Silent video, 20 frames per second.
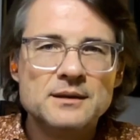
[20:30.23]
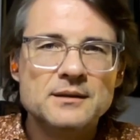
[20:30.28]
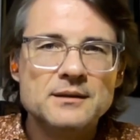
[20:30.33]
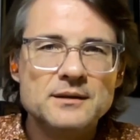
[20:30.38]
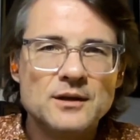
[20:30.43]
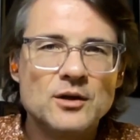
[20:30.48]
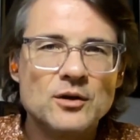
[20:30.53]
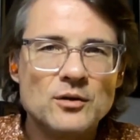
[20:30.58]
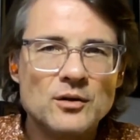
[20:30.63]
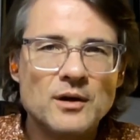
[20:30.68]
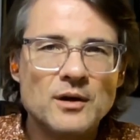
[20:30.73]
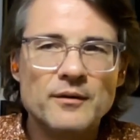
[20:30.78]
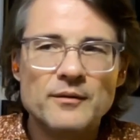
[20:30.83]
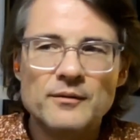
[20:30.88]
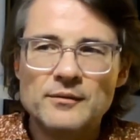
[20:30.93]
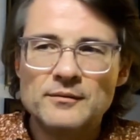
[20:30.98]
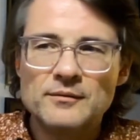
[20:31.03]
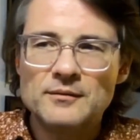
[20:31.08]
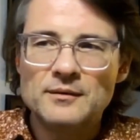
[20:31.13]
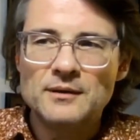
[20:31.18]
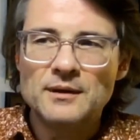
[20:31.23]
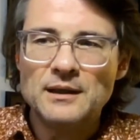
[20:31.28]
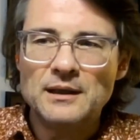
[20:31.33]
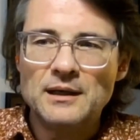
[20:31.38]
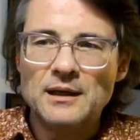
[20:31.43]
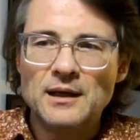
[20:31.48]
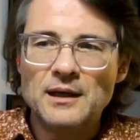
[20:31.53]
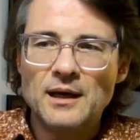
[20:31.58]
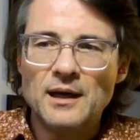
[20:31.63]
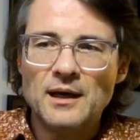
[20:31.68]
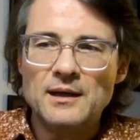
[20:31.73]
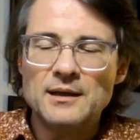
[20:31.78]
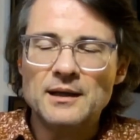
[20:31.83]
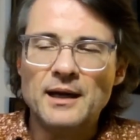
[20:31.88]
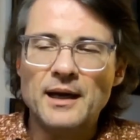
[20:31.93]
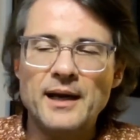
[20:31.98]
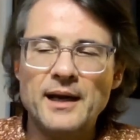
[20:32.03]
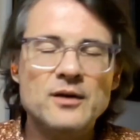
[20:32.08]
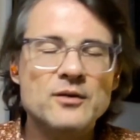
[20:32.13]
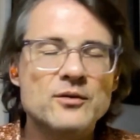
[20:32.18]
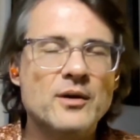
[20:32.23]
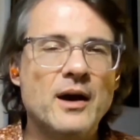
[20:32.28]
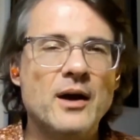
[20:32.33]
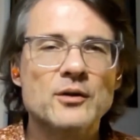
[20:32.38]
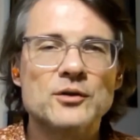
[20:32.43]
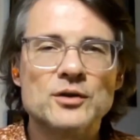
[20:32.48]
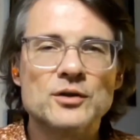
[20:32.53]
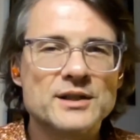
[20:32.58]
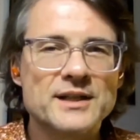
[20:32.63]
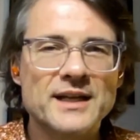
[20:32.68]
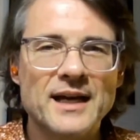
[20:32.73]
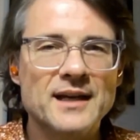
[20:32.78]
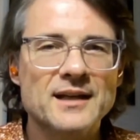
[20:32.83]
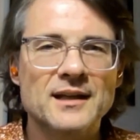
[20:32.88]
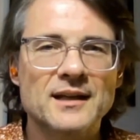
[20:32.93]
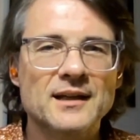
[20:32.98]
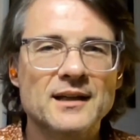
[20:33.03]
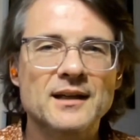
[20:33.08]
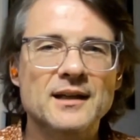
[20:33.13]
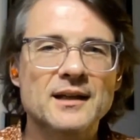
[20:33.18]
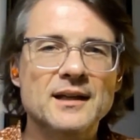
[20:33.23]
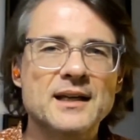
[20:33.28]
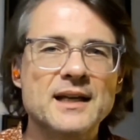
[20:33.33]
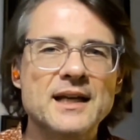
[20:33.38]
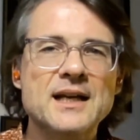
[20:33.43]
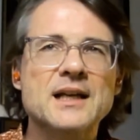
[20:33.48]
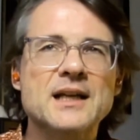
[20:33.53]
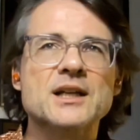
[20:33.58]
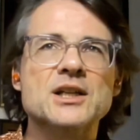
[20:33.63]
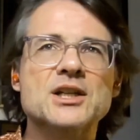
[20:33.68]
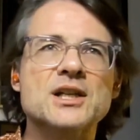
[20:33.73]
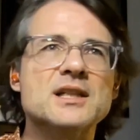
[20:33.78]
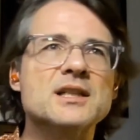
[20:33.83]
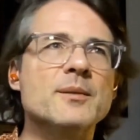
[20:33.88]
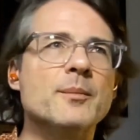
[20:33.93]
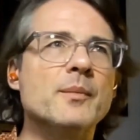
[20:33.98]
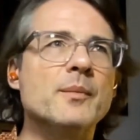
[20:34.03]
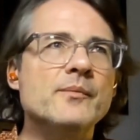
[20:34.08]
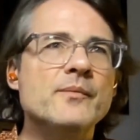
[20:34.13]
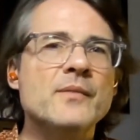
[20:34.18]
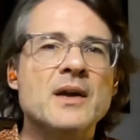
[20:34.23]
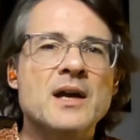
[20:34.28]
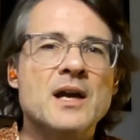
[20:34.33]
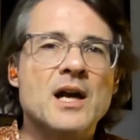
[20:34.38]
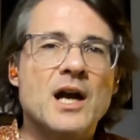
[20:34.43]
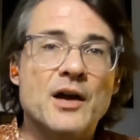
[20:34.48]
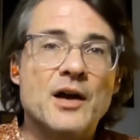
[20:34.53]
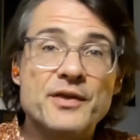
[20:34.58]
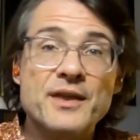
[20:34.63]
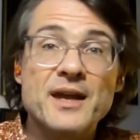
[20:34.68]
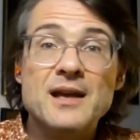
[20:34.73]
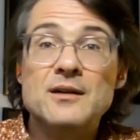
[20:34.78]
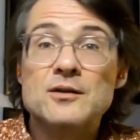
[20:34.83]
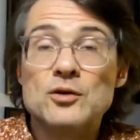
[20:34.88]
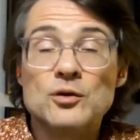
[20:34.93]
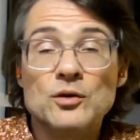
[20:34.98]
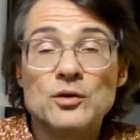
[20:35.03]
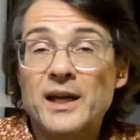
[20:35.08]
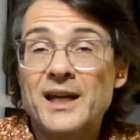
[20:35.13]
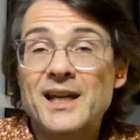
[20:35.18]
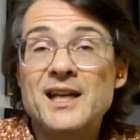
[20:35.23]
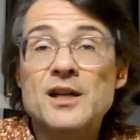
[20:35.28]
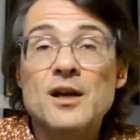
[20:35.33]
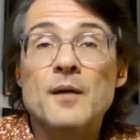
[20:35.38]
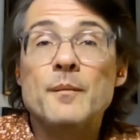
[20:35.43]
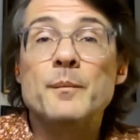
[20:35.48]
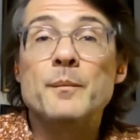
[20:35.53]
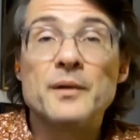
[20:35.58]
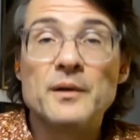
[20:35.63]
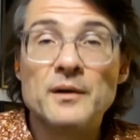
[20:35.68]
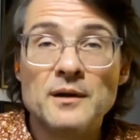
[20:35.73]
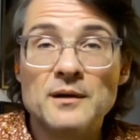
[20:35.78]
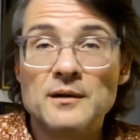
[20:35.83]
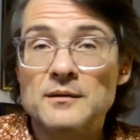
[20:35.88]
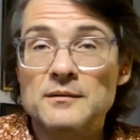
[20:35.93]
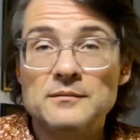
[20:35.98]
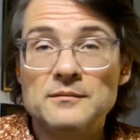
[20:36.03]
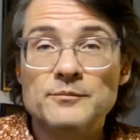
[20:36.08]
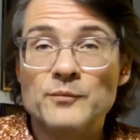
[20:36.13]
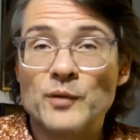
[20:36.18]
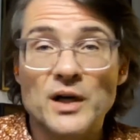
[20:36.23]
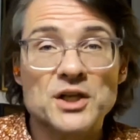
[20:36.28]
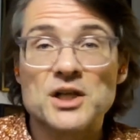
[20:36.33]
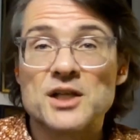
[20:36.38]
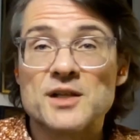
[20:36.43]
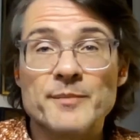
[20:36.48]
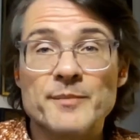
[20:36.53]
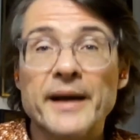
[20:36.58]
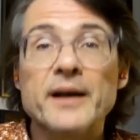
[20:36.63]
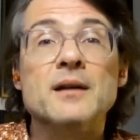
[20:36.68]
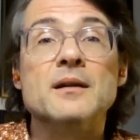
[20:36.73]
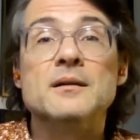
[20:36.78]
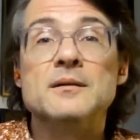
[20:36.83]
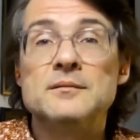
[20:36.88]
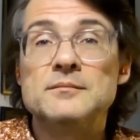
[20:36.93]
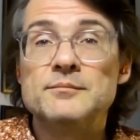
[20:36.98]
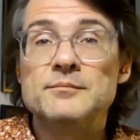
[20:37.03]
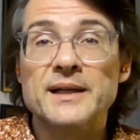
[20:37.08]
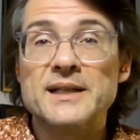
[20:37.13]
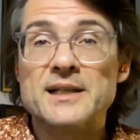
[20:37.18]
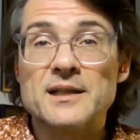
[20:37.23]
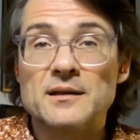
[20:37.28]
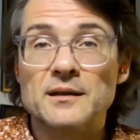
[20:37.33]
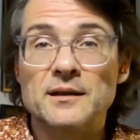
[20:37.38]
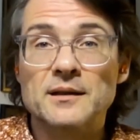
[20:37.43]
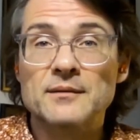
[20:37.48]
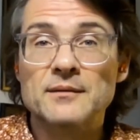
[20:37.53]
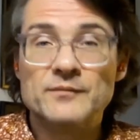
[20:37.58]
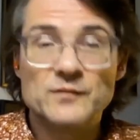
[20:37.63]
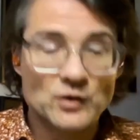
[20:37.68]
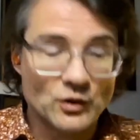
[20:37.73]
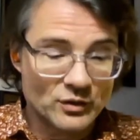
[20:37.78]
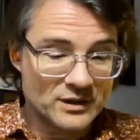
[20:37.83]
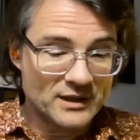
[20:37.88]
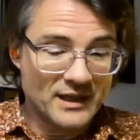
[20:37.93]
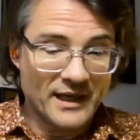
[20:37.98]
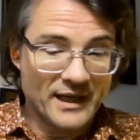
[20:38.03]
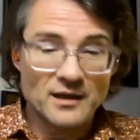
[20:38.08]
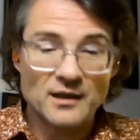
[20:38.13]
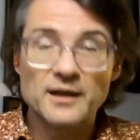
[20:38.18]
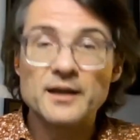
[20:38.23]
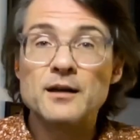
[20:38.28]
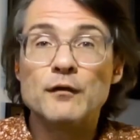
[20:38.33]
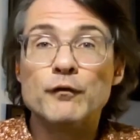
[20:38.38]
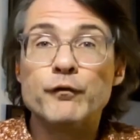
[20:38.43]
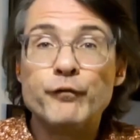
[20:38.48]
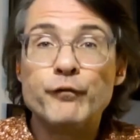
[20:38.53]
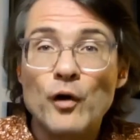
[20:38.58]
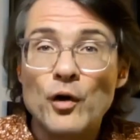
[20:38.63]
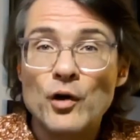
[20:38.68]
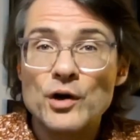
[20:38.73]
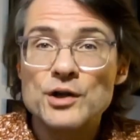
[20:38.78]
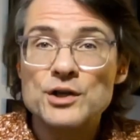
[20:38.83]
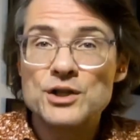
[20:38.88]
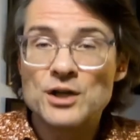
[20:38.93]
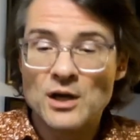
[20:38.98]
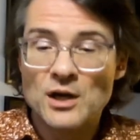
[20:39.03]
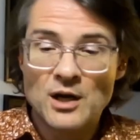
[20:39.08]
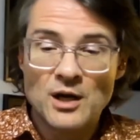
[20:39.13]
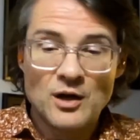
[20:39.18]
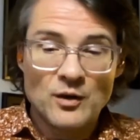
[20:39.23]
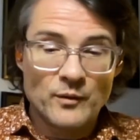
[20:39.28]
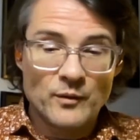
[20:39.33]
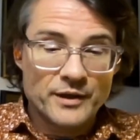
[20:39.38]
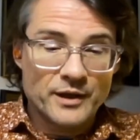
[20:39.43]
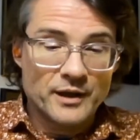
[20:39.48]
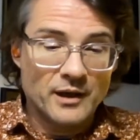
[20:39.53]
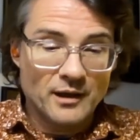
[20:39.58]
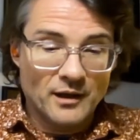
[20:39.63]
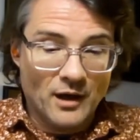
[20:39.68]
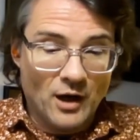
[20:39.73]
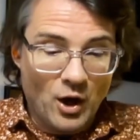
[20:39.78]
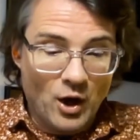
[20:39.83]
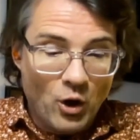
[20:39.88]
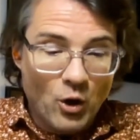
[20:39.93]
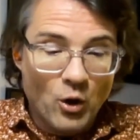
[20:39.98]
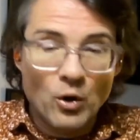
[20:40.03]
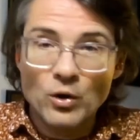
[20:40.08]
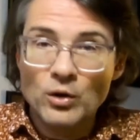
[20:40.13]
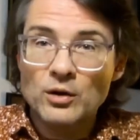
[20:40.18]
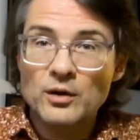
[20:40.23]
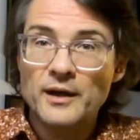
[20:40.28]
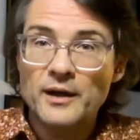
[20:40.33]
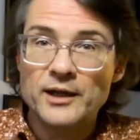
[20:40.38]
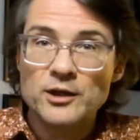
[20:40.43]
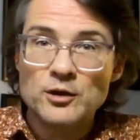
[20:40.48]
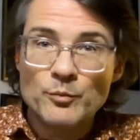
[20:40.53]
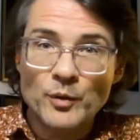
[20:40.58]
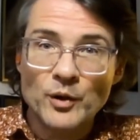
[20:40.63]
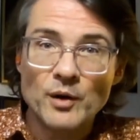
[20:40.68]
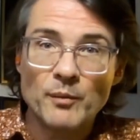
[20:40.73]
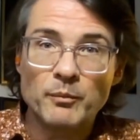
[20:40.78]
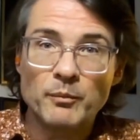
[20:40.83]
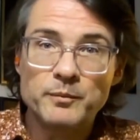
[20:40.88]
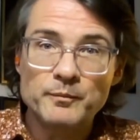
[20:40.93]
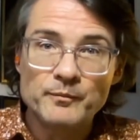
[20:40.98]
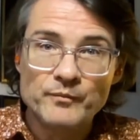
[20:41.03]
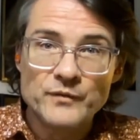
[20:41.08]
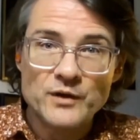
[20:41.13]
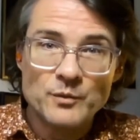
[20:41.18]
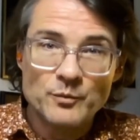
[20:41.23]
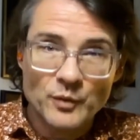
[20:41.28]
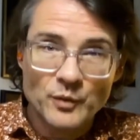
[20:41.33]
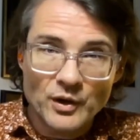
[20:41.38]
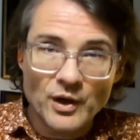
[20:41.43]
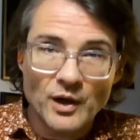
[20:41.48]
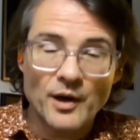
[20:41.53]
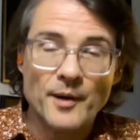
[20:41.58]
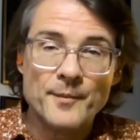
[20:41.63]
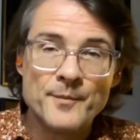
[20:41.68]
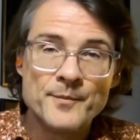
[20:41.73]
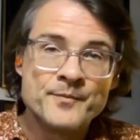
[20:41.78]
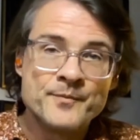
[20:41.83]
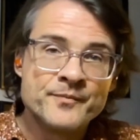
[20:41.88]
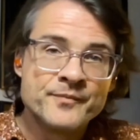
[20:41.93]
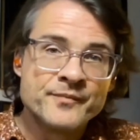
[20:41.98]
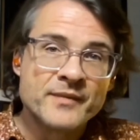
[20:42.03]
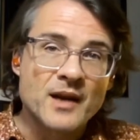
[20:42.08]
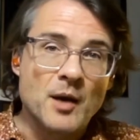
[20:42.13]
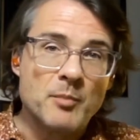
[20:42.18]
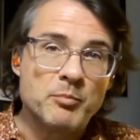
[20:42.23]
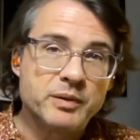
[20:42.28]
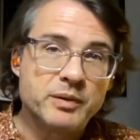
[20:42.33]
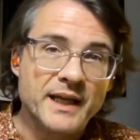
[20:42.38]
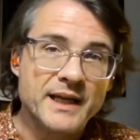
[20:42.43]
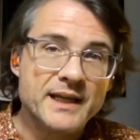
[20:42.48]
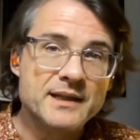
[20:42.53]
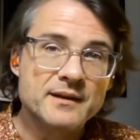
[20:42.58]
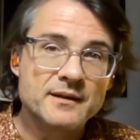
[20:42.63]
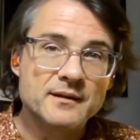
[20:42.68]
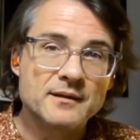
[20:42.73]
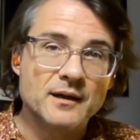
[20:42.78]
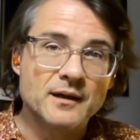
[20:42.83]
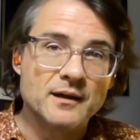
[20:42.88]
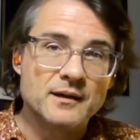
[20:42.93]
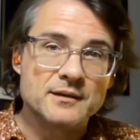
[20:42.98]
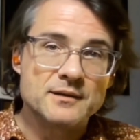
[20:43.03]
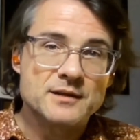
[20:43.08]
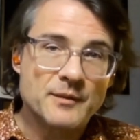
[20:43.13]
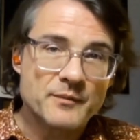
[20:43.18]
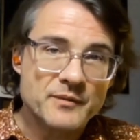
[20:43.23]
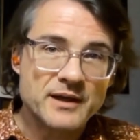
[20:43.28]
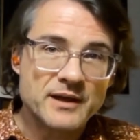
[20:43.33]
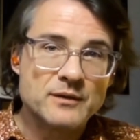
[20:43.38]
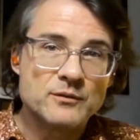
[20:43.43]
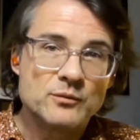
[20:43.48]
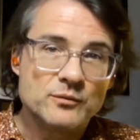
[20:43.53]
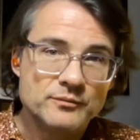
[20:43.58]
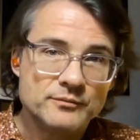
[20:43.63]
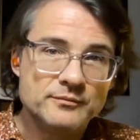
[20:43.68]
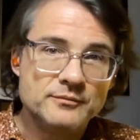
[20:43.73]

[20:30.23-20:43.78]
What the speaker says: I don't know how to say it in English. It's a thing to heat up precious metal, basically. So it's like a little forge with a hole, and you put a plate, something